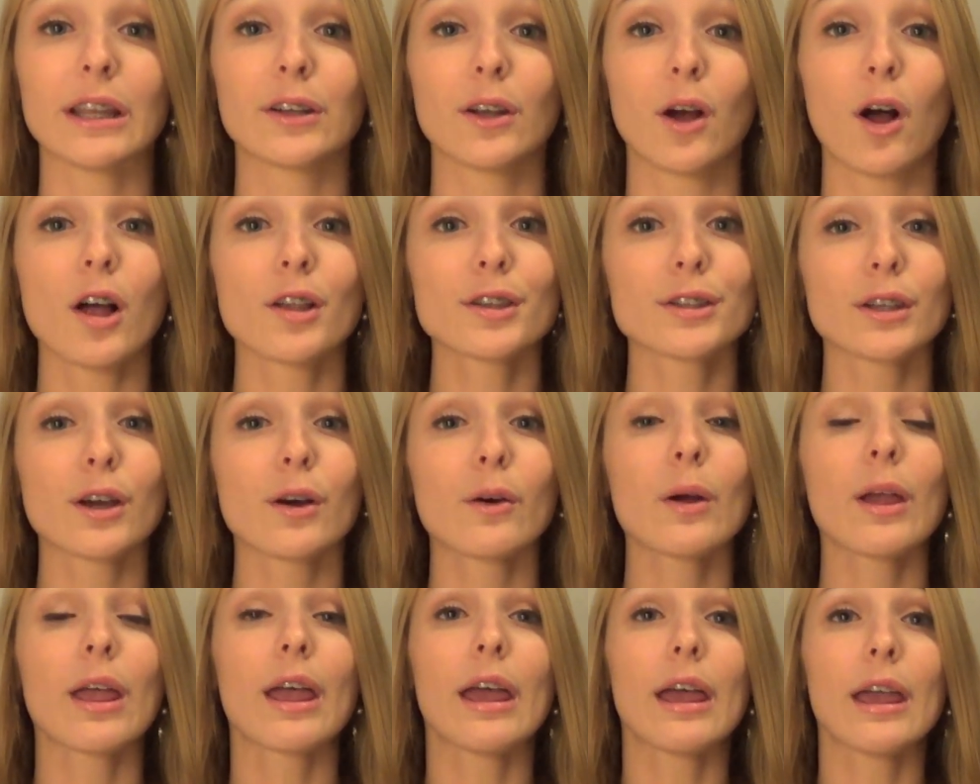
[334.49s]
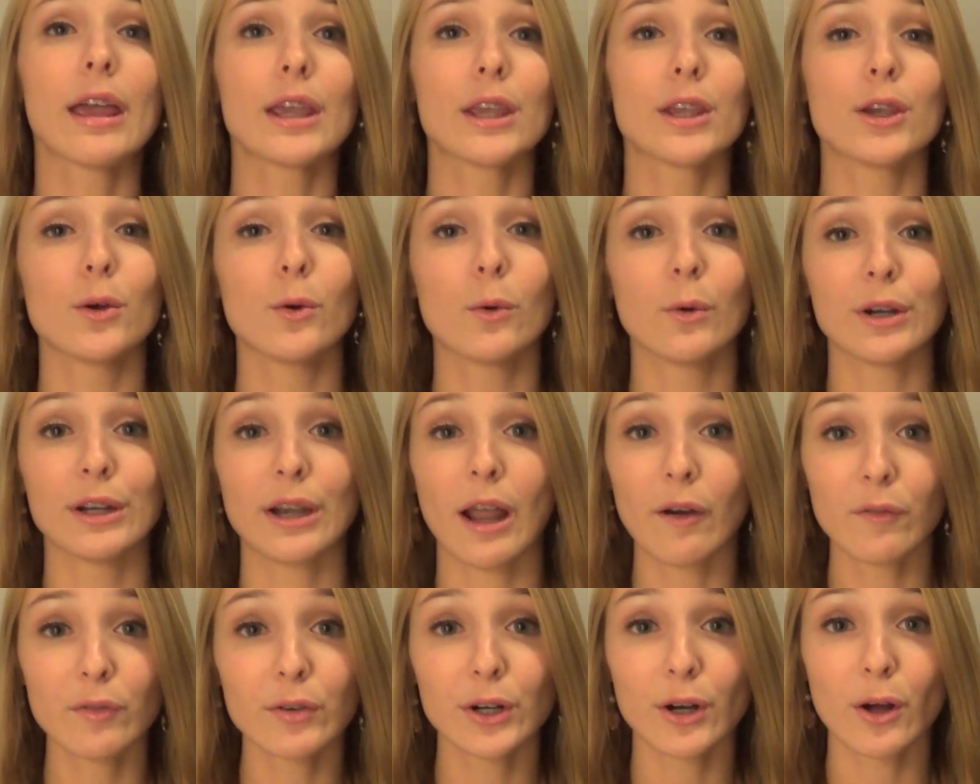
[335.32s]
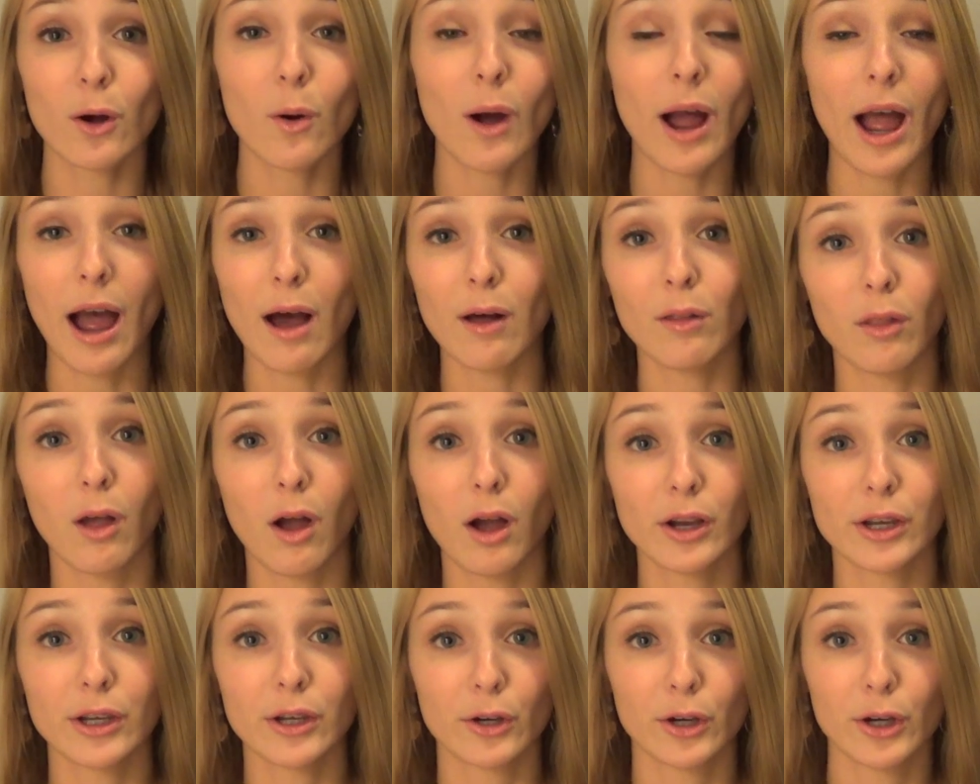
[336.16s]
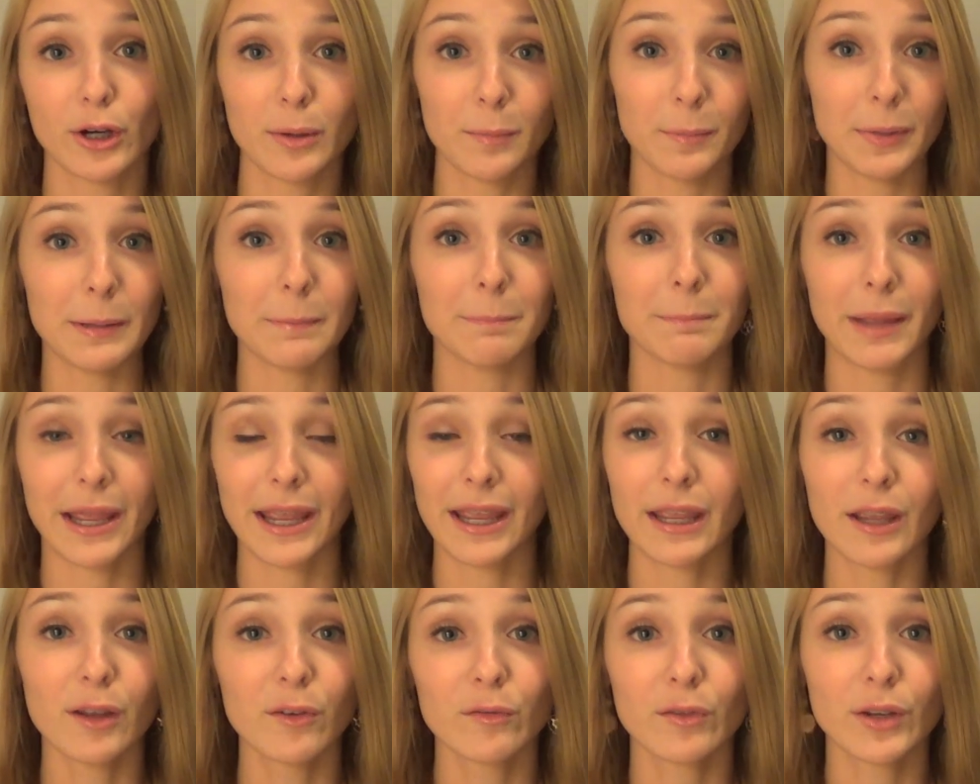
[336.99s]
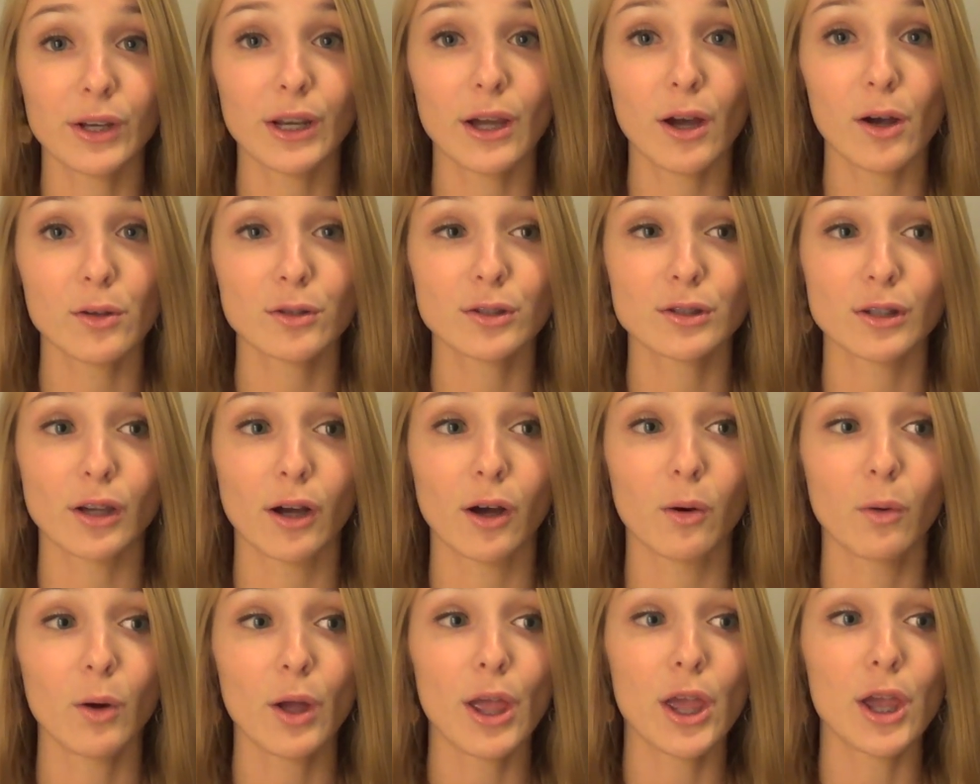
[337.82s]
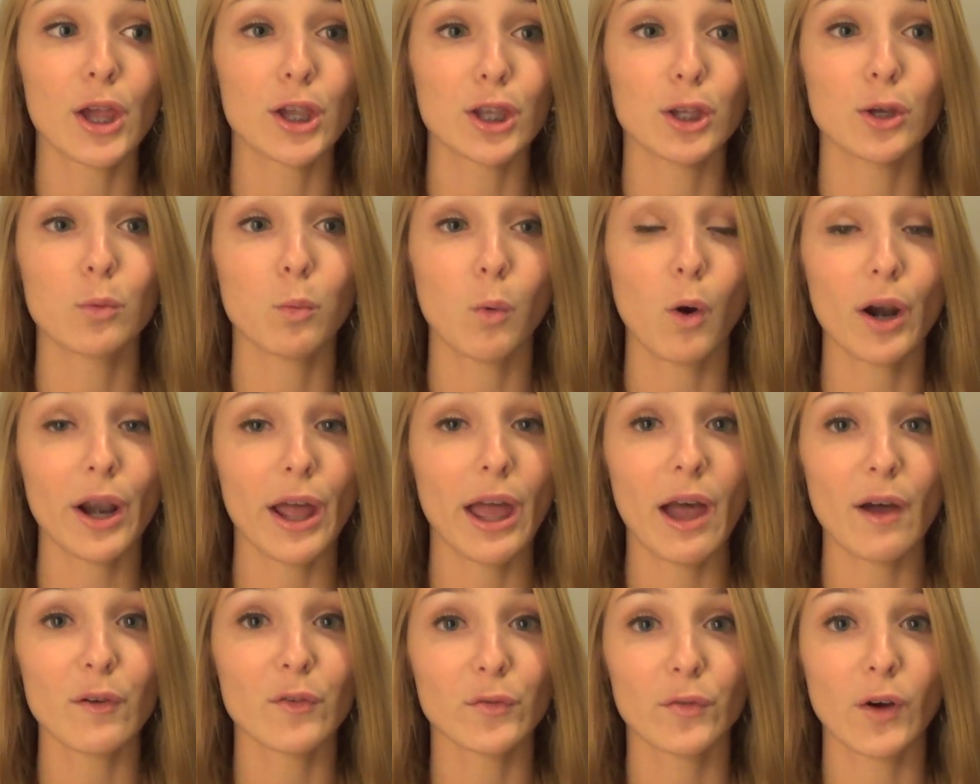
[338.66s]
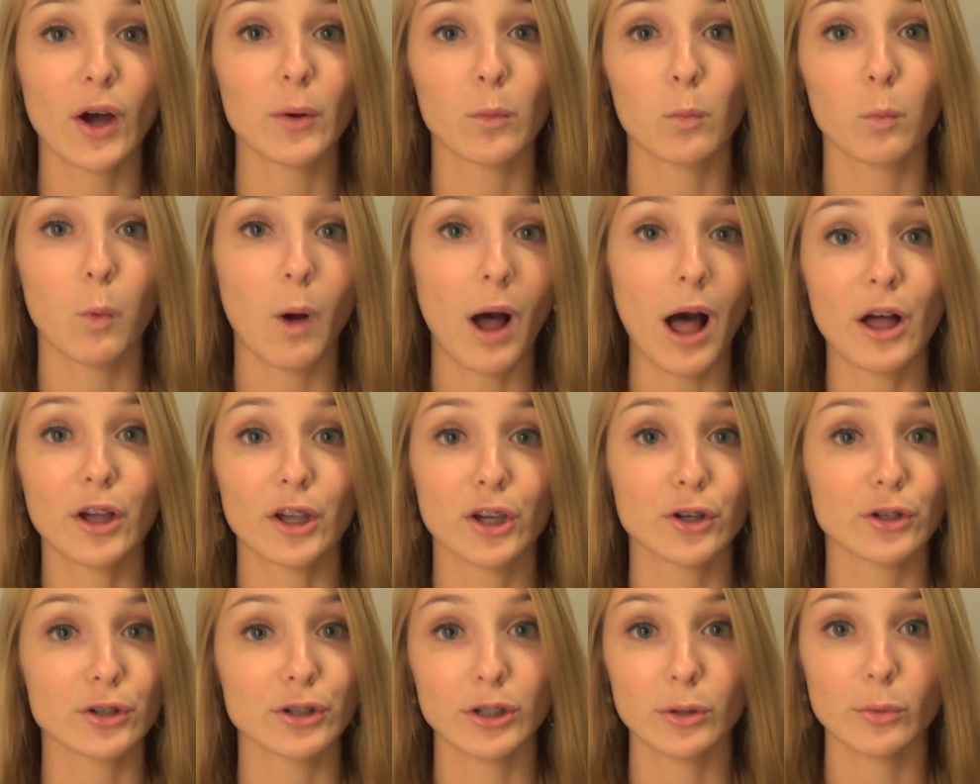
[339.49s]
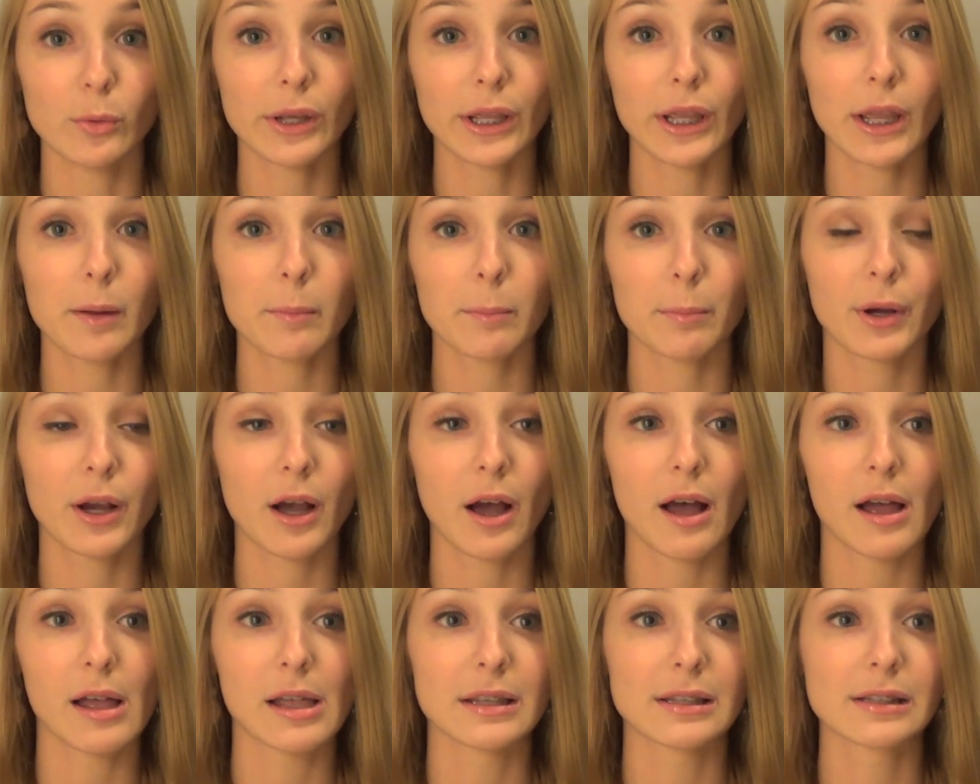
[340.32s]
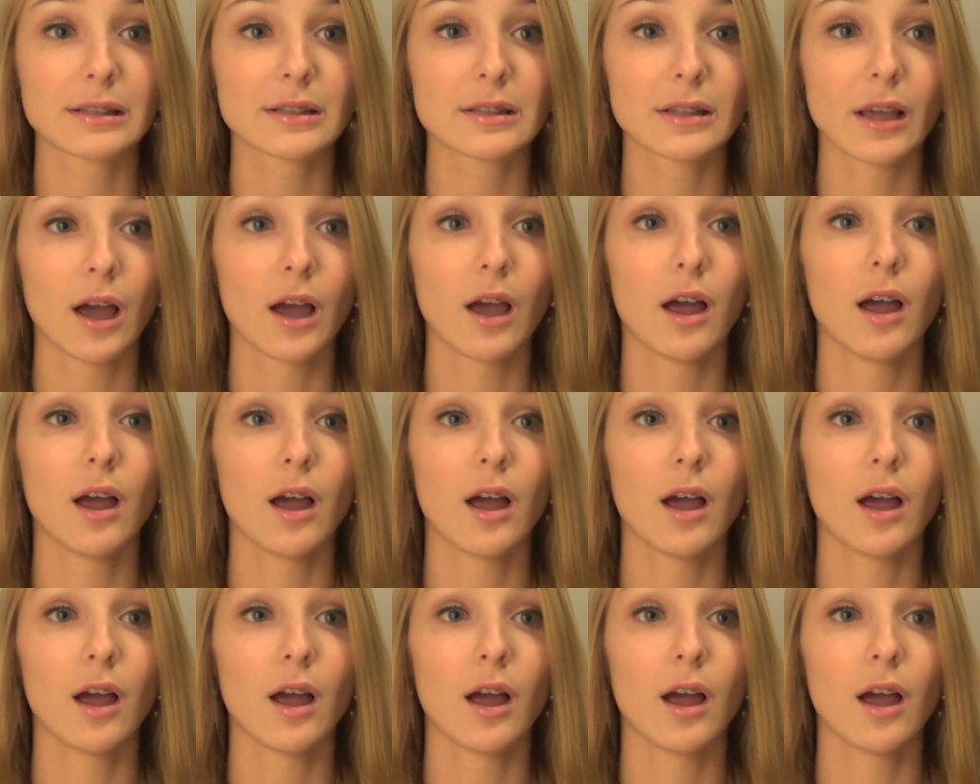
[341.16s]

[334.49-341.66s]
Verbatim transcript: And also, you never know how long you're going to be making videos, so you want to have fun while you're doing it, because